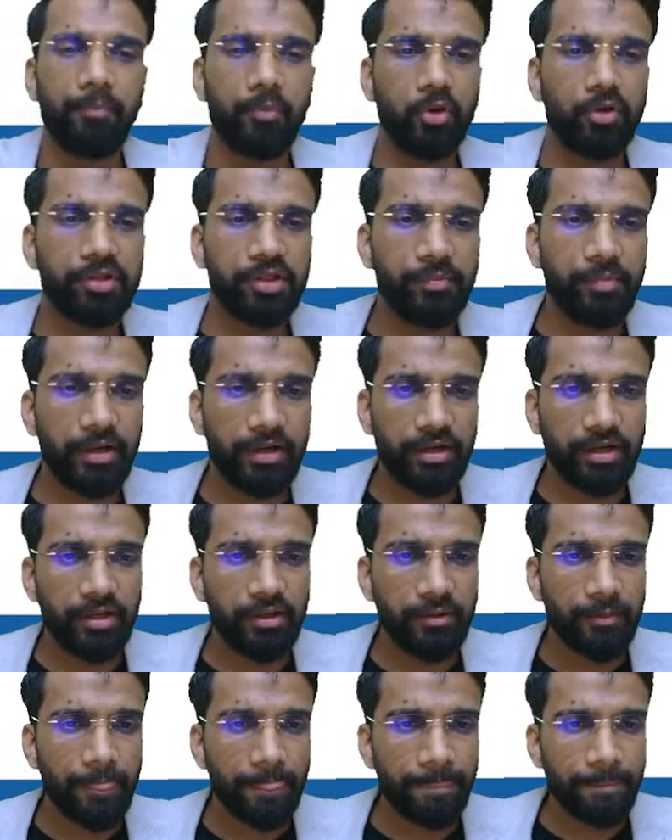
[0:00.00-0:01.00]

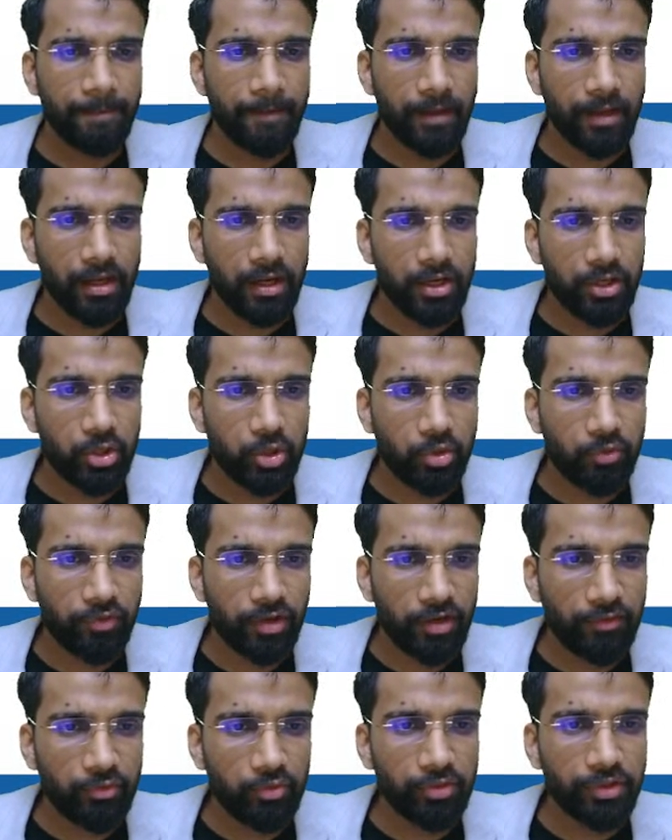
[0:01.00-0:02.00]
approximately
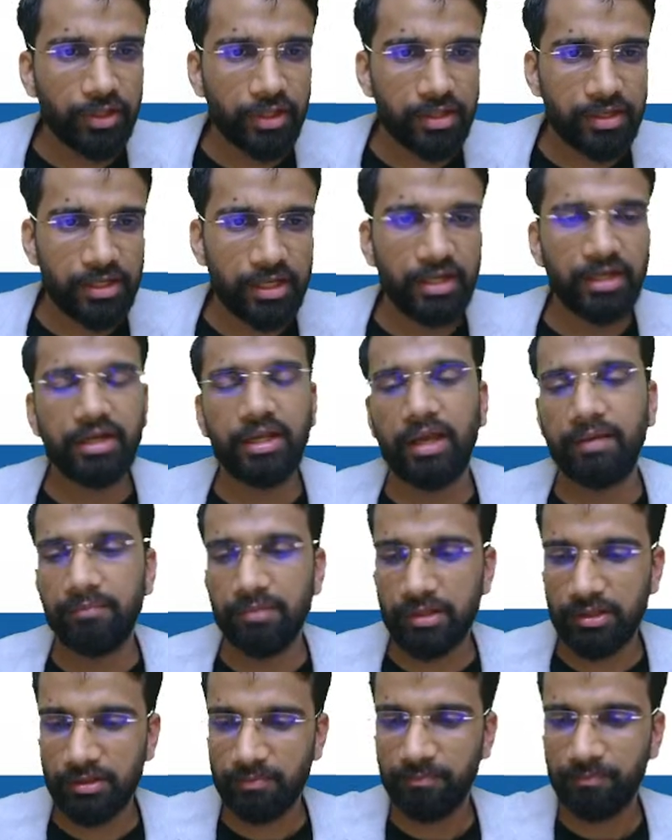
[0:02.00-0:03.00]
12 to 16
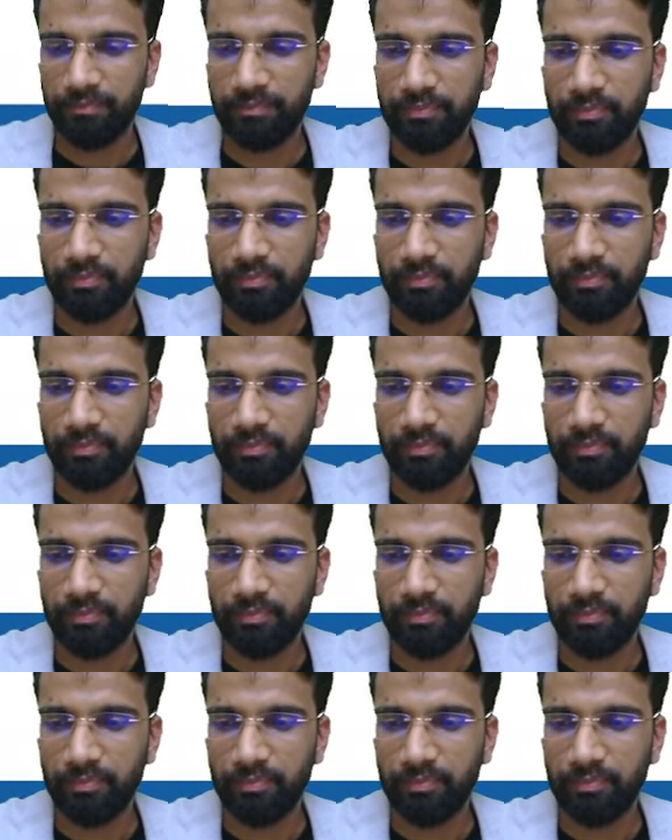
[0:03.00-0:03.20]
times,